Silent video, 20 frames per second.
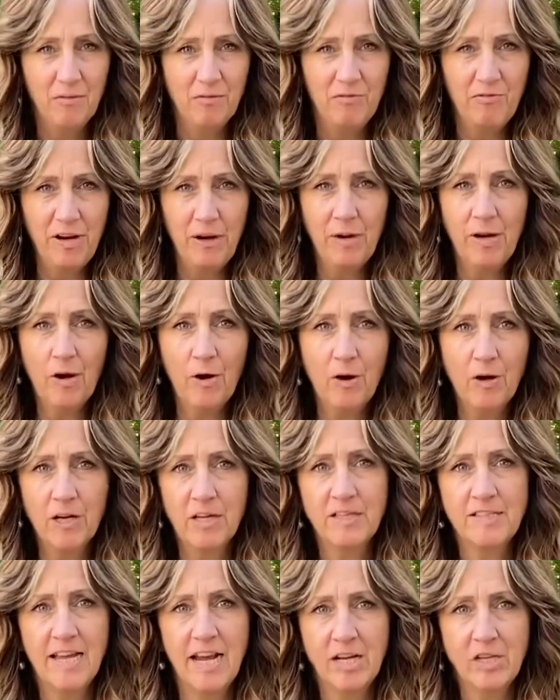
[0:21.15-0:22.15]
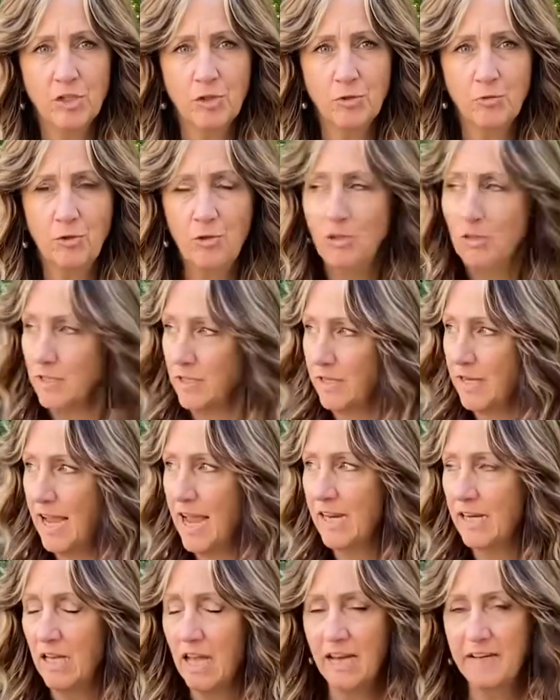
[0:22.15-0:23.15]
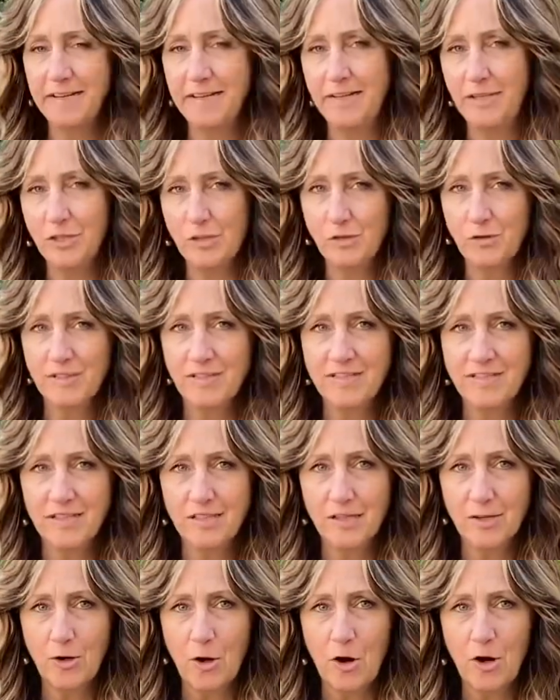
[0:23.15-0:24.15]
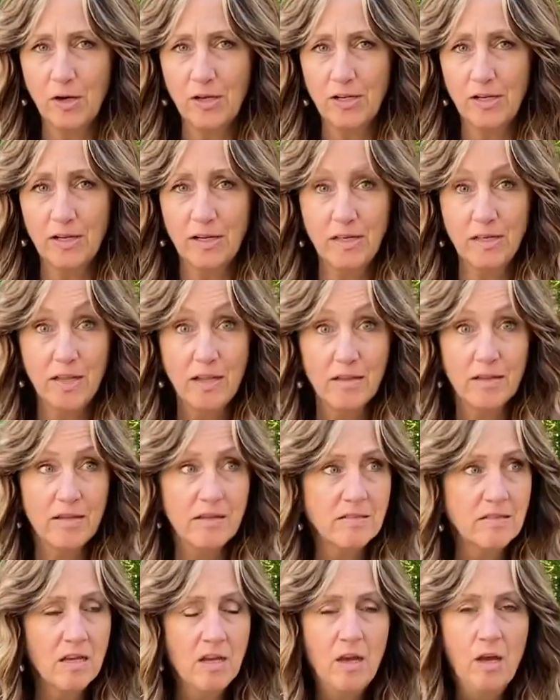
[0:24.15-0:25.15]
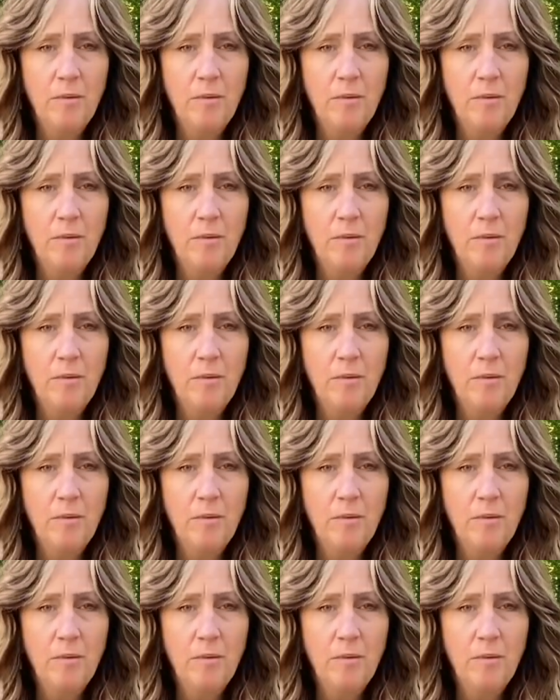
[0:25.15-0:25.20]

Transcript: very architectural and add a lot of interest in the garden, and then this